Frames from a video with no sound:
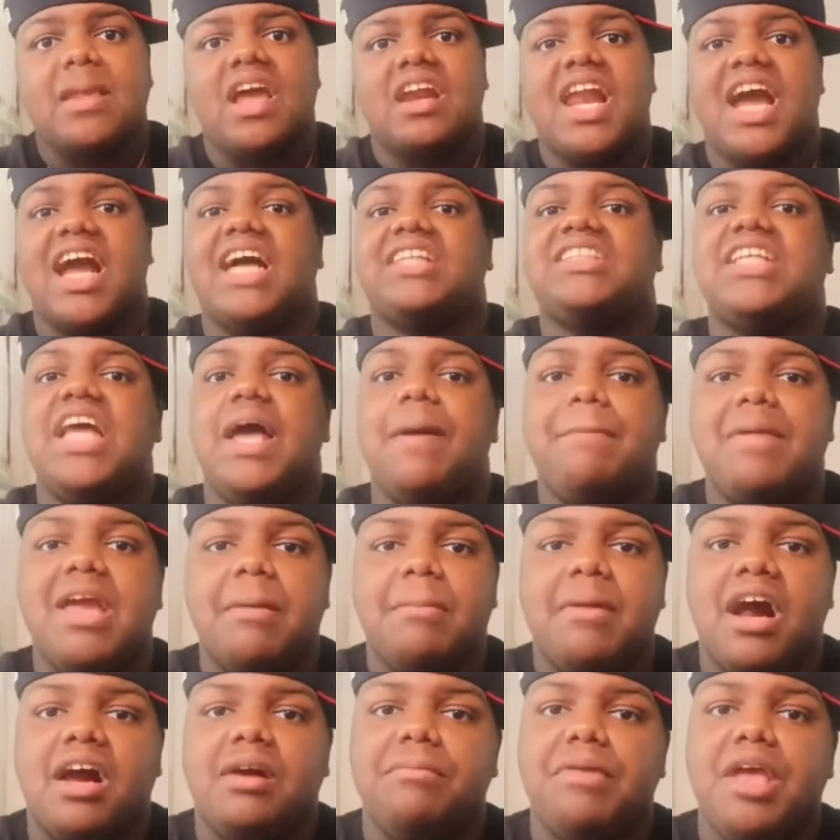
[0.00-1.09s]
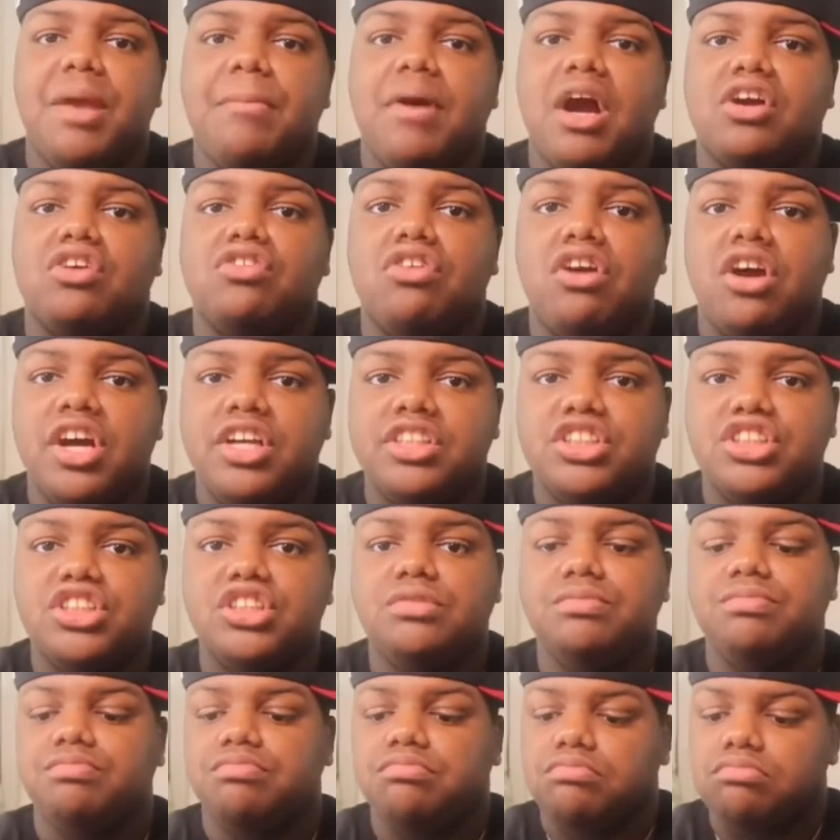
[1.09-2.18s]
Like I said, me and my crush,
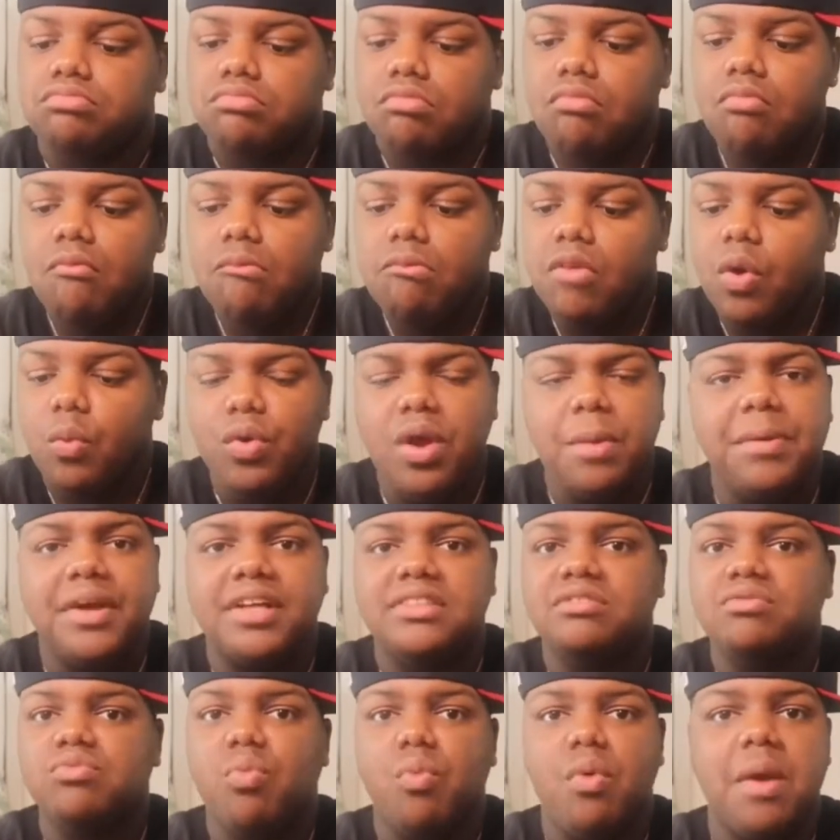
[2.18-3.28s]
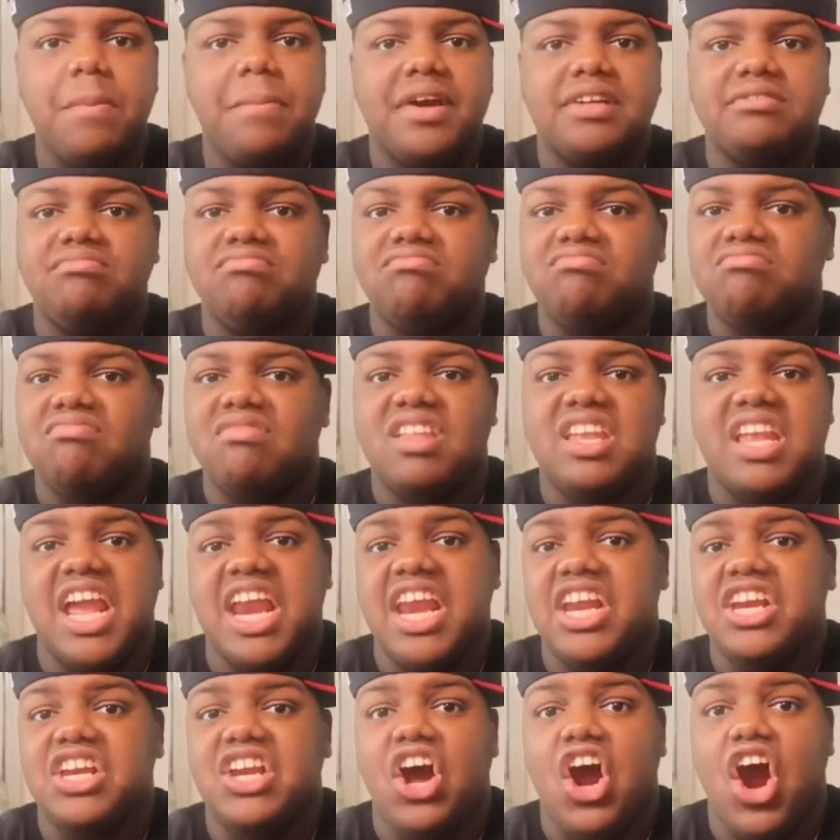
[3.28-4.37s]
we've been
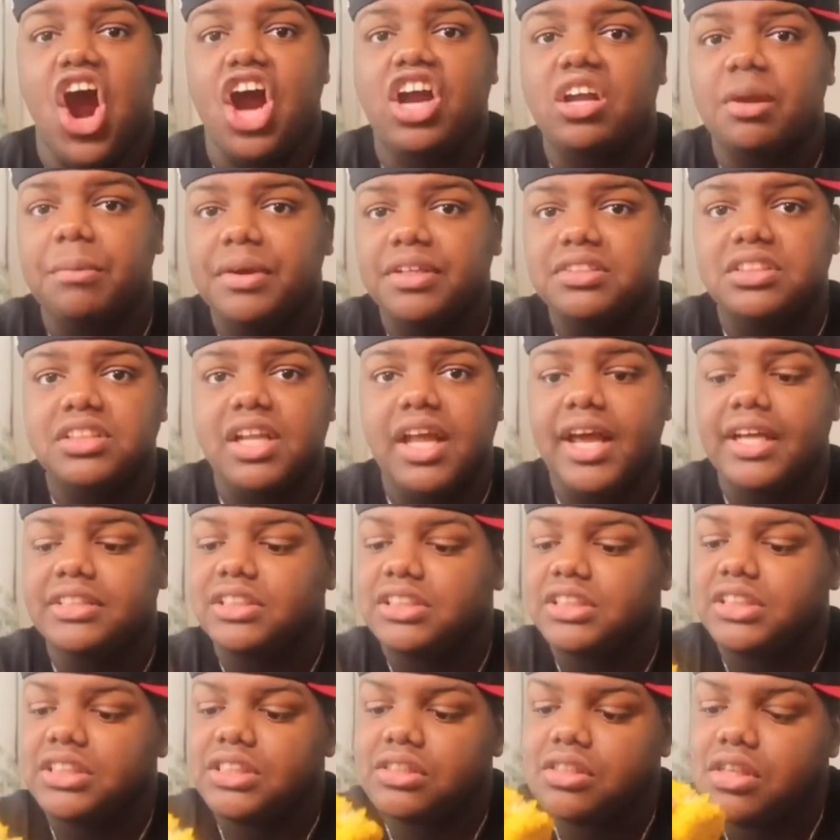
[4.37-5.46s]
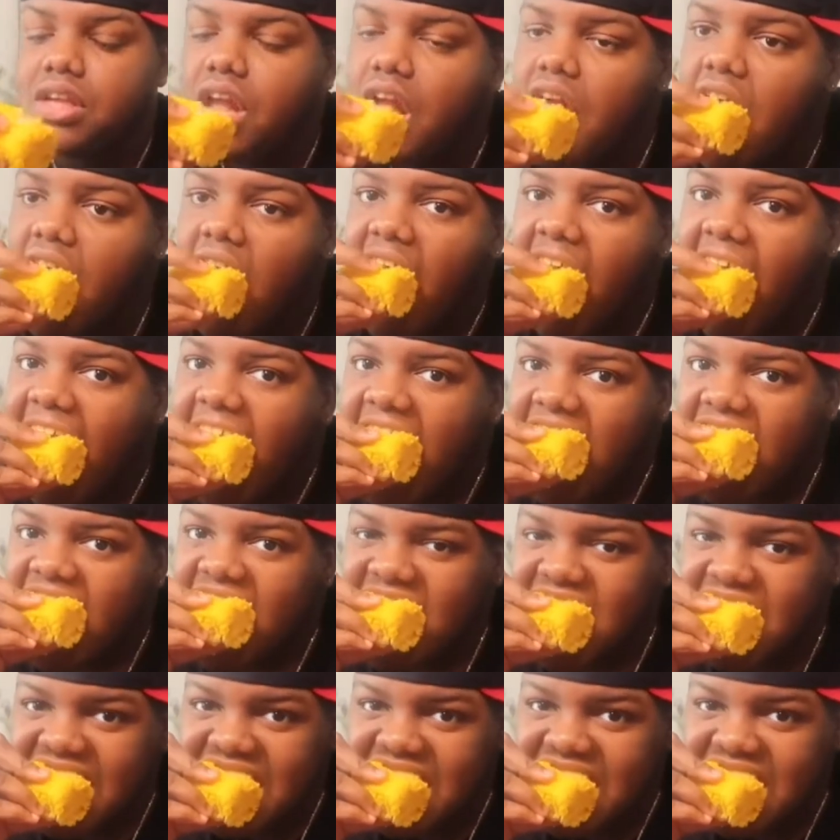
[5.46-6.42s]
getting into arguments lately, you